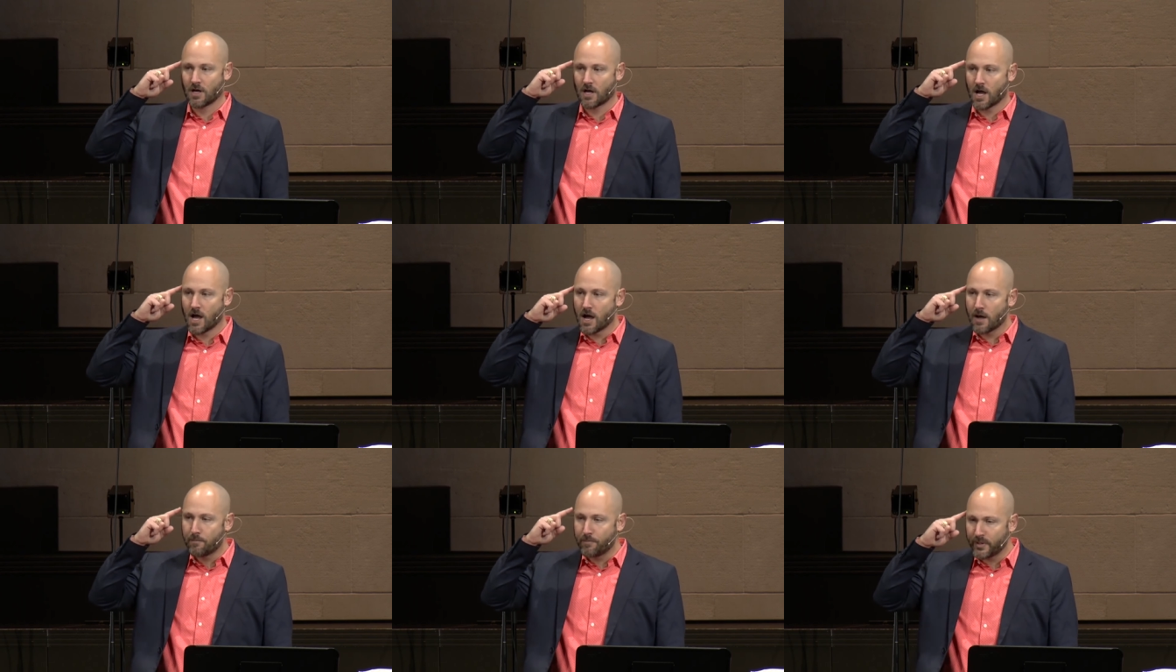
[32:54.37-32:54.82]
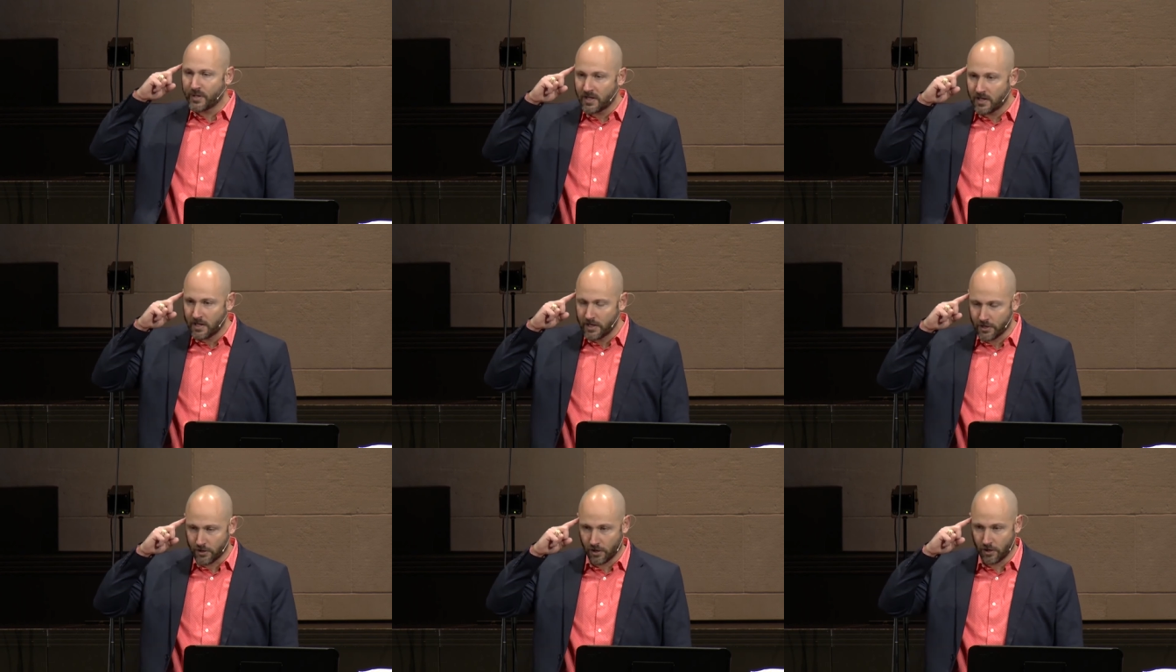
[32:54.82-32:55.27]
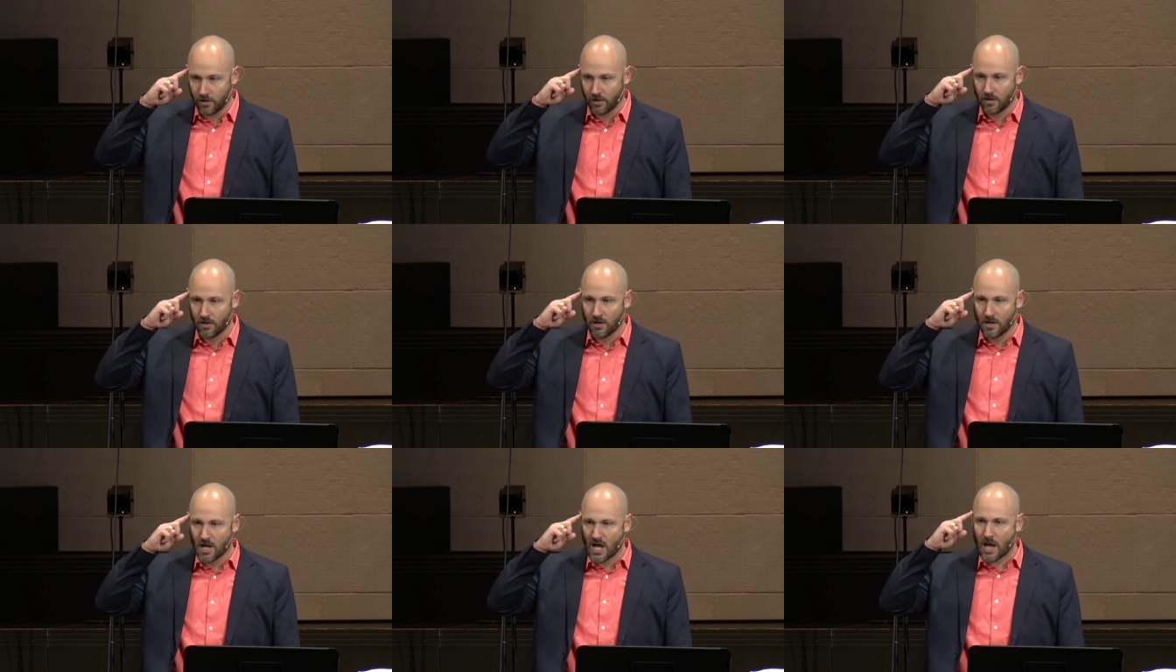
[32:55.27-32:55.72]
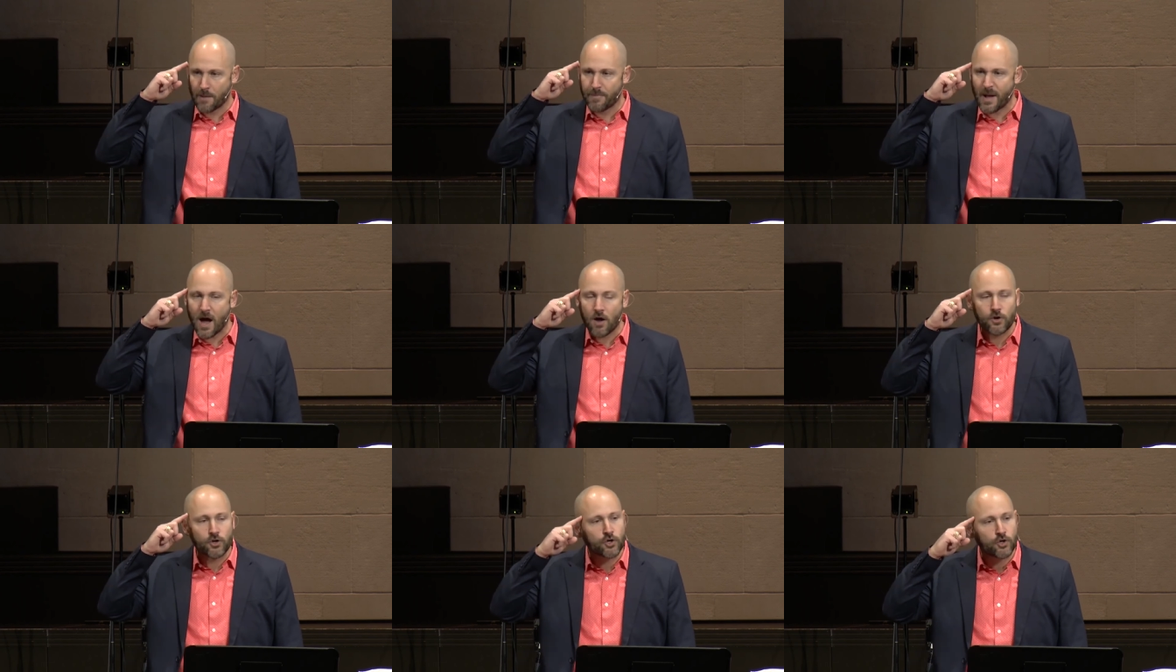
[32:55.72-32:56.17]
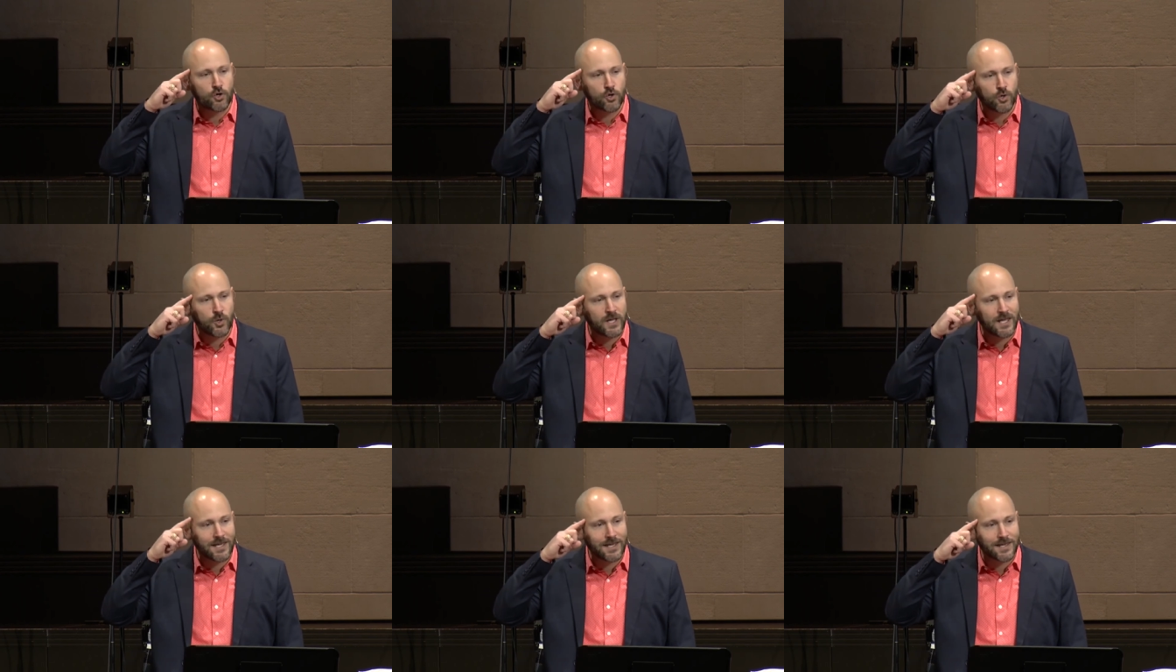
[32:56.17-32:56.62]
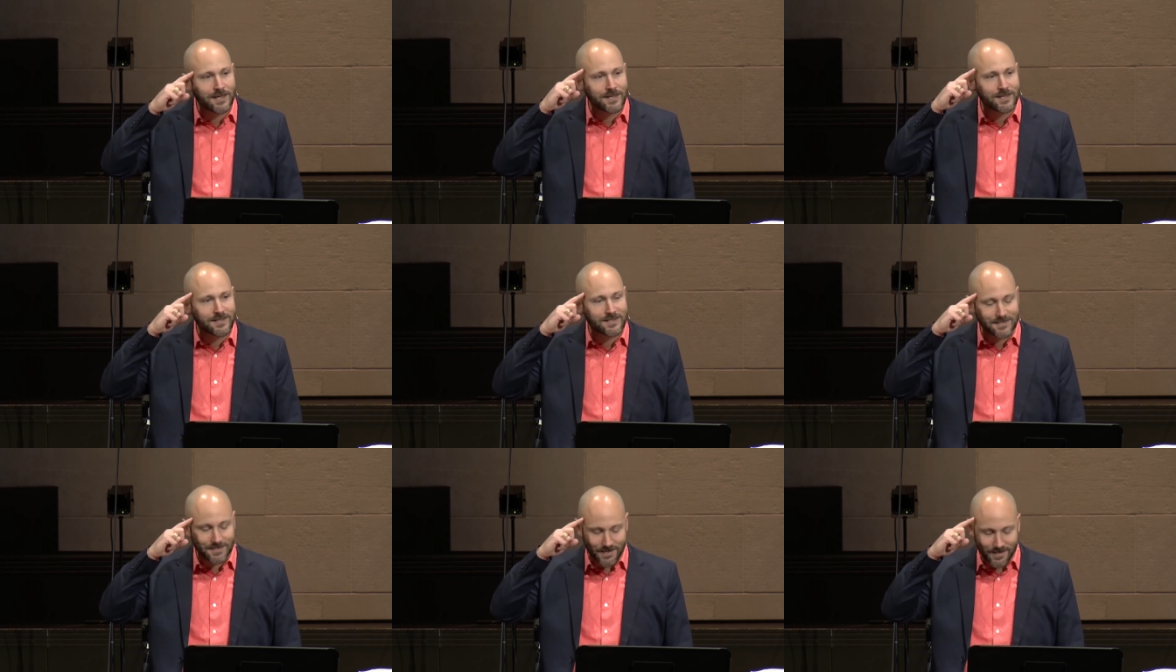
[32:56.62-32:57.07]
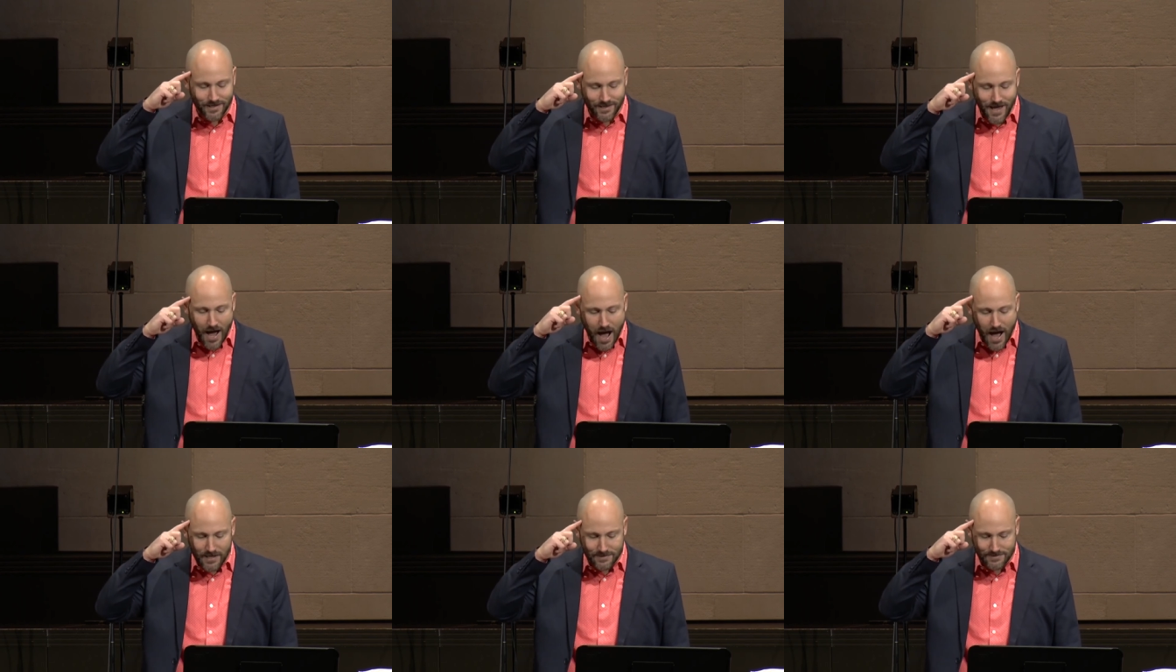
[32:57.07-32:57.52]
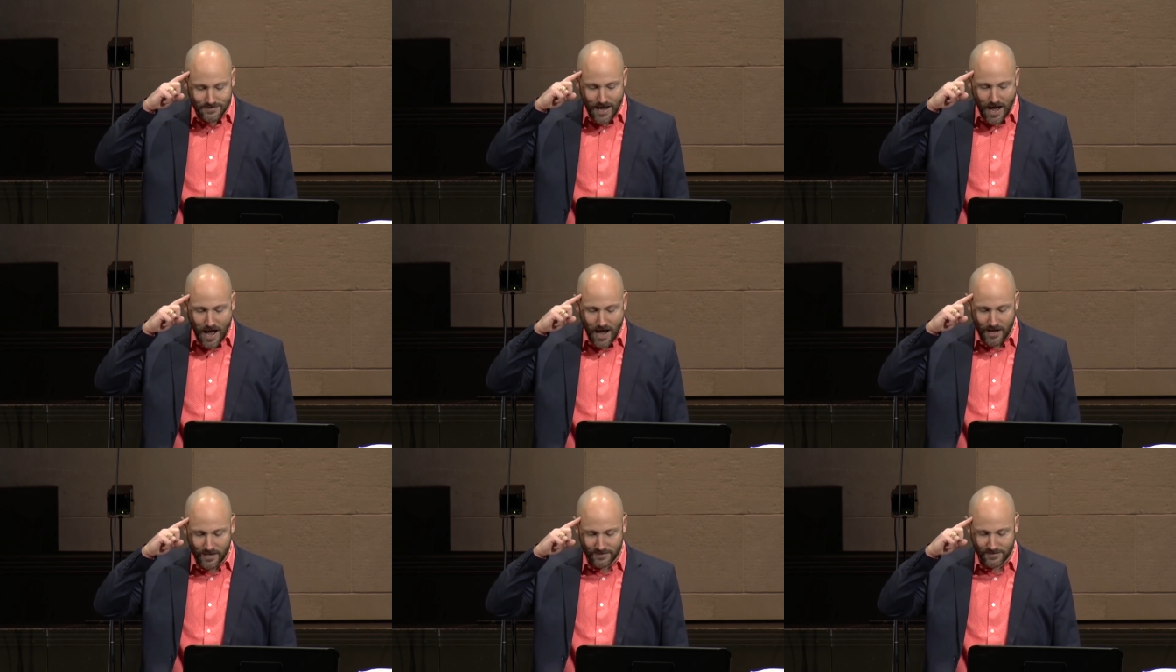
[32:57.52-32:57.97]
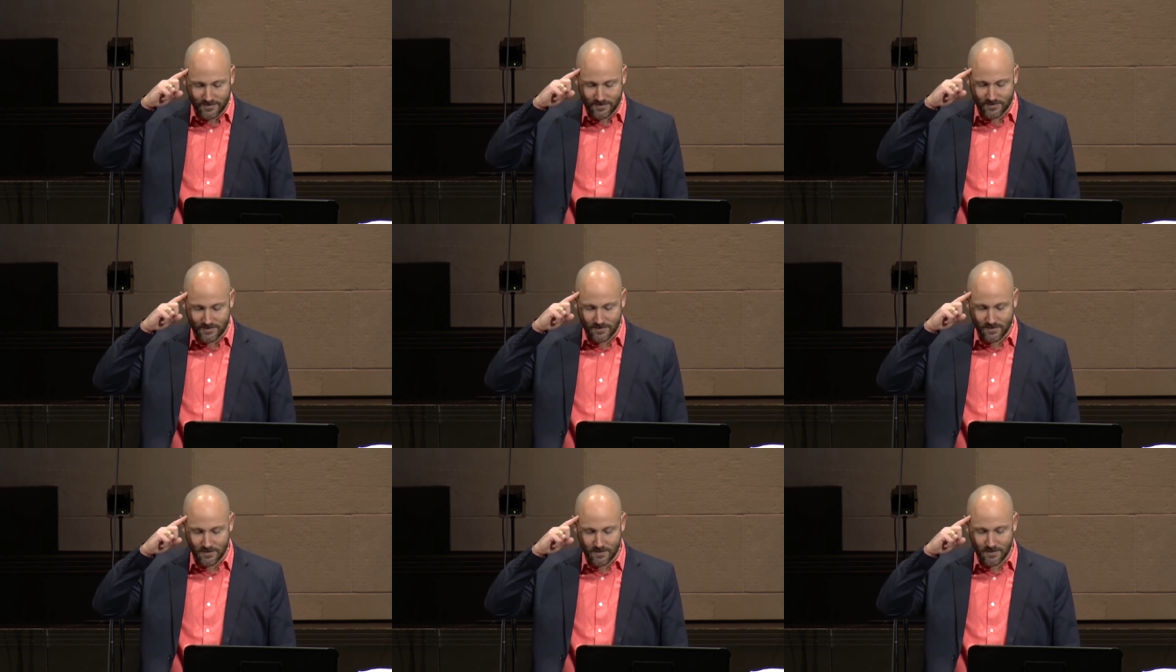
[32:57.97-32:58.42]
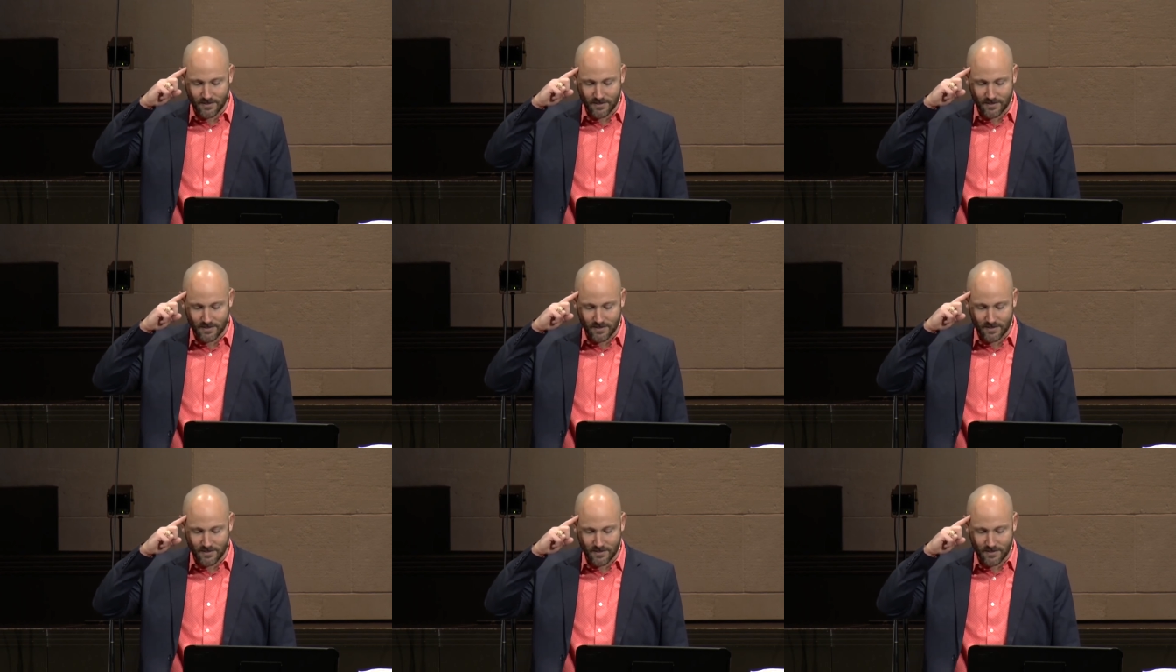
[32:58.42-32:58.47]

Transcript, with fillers: up here about who he is in God's eyes,